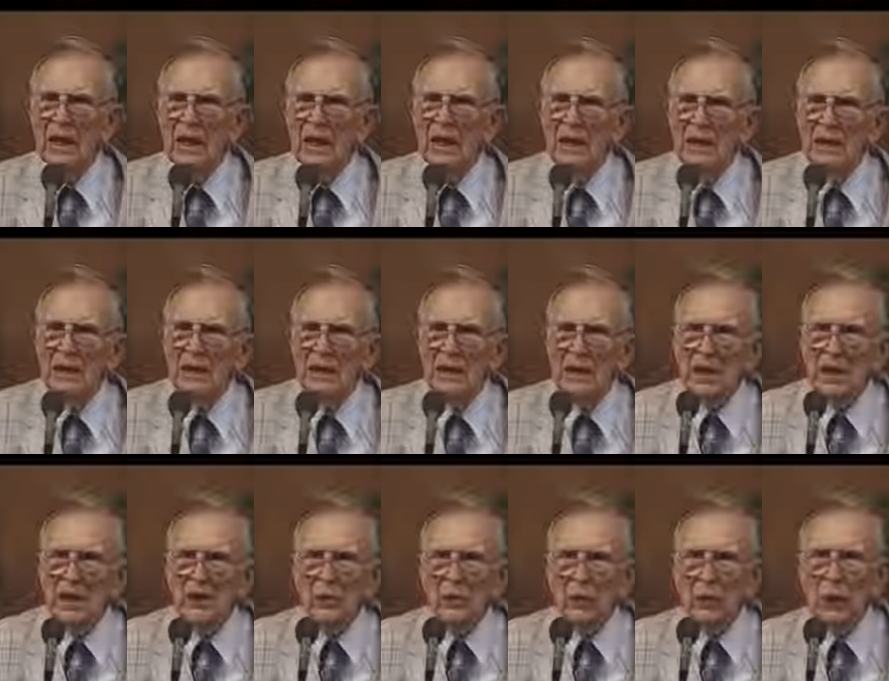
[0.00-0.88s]
He
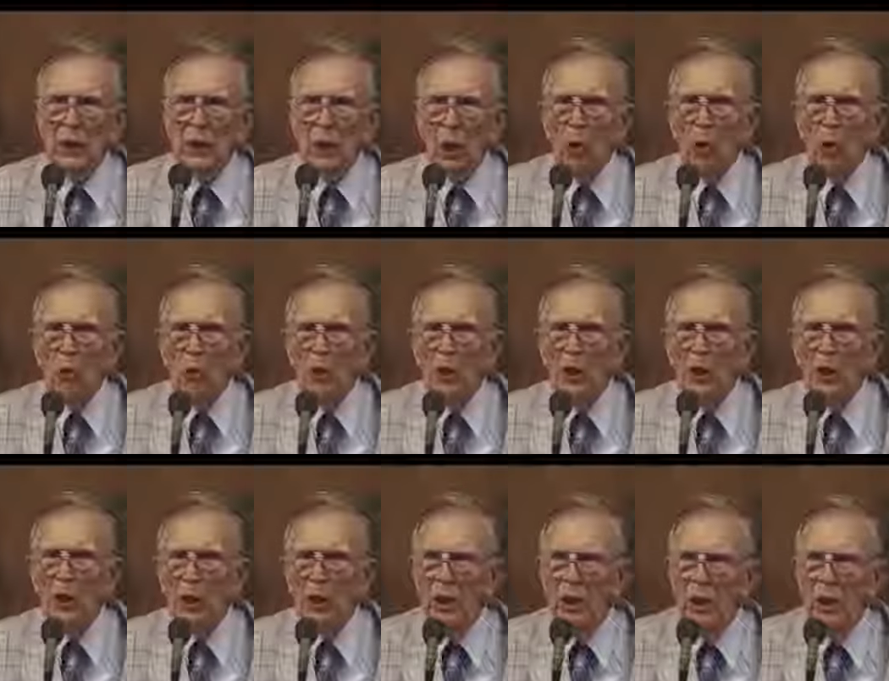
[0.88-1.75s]
says, We own
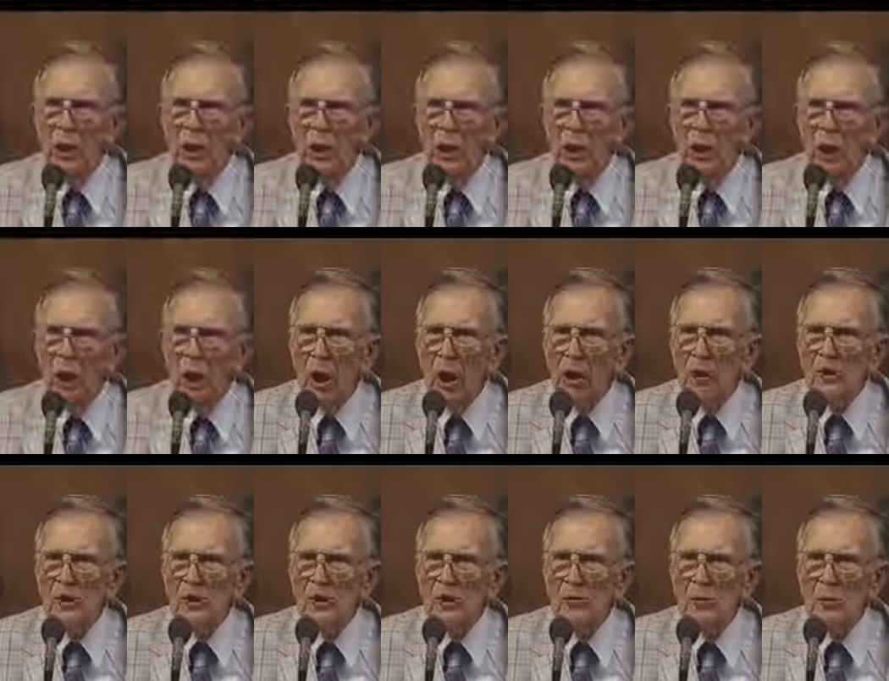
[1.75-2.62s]
the
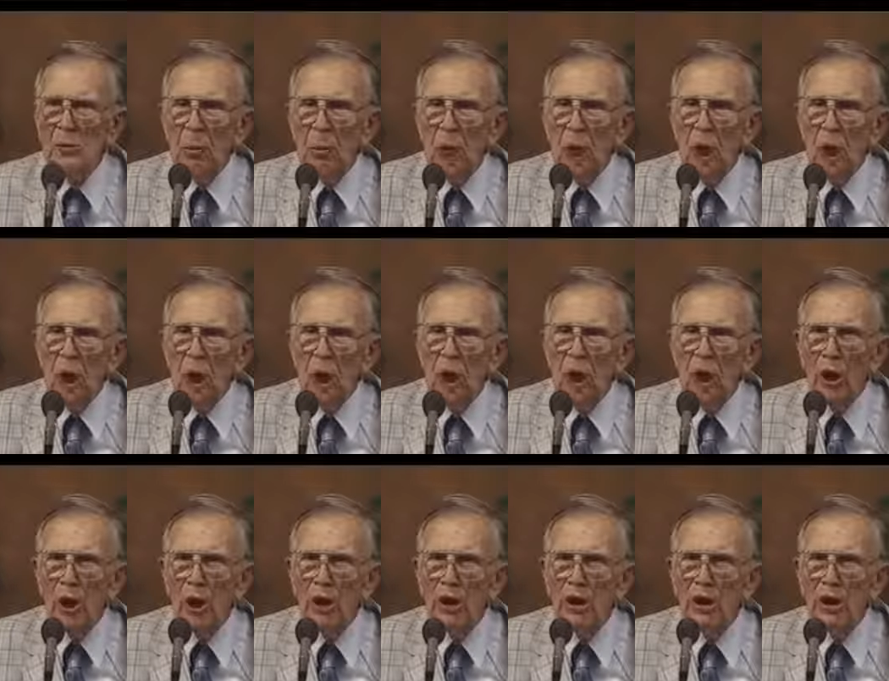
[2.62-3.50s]
largest
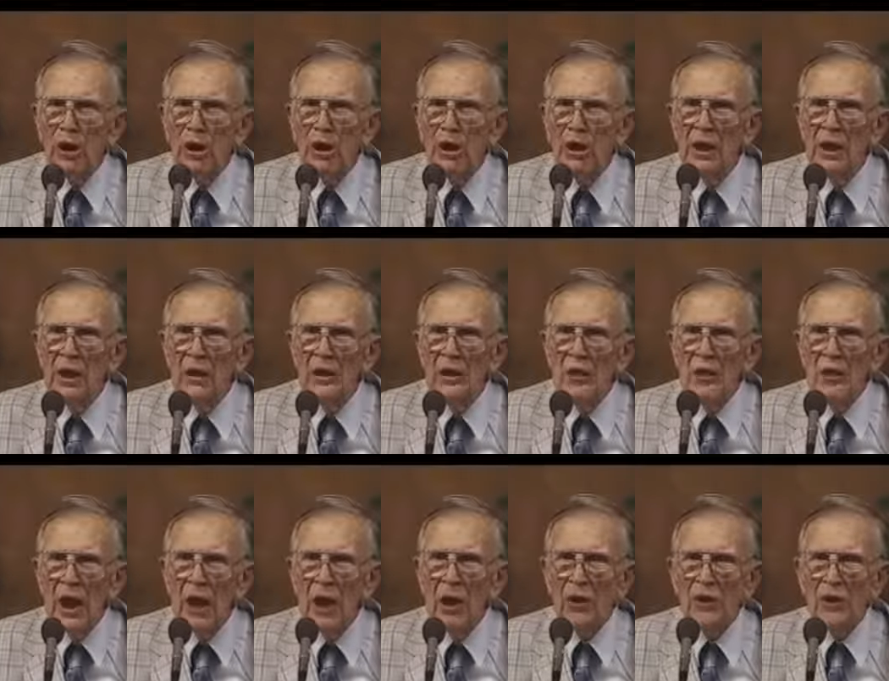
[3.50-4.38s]
bar in
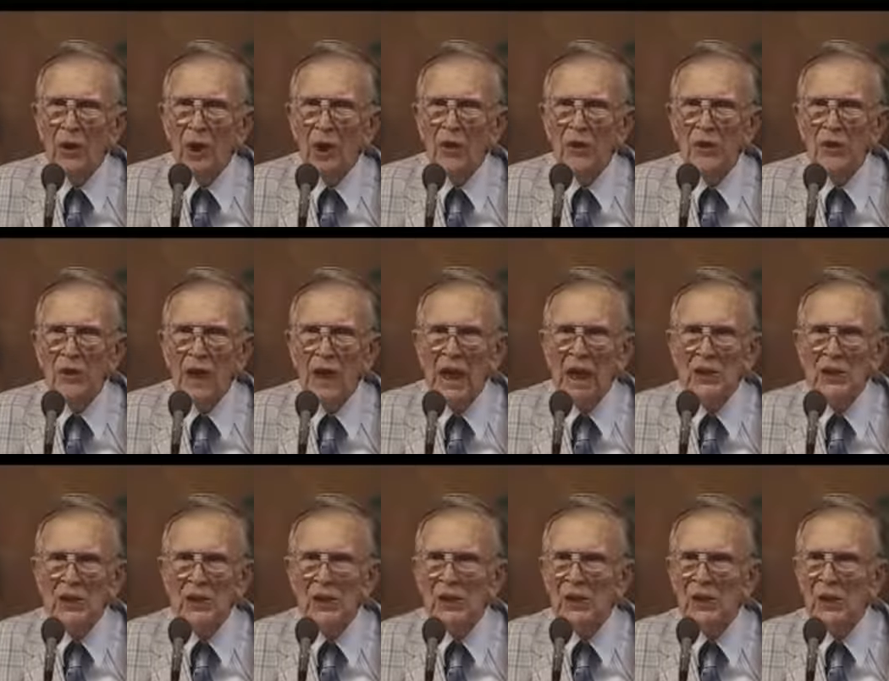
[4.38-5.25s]
South Los
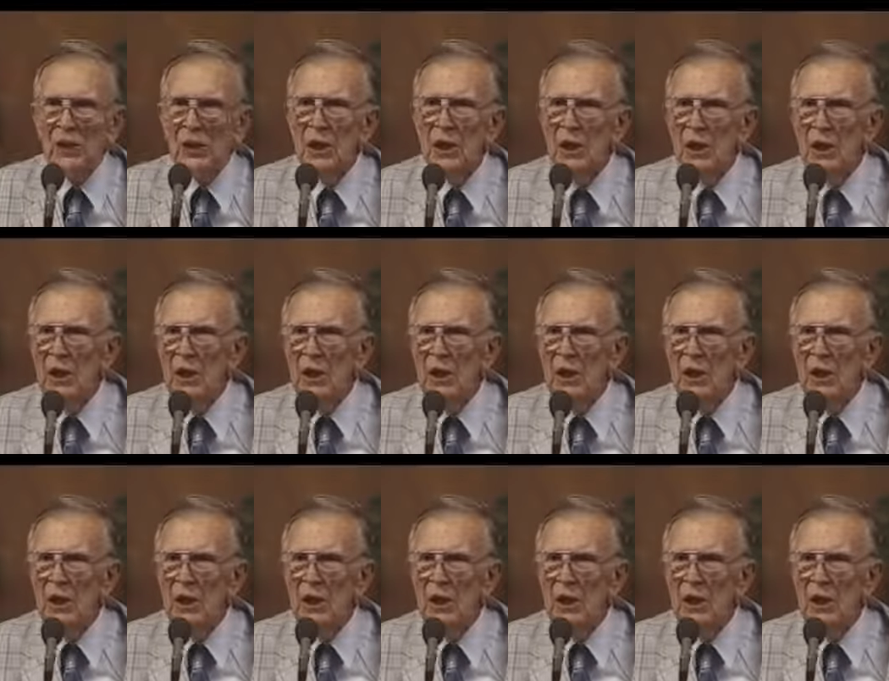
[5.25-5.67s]
Angeles.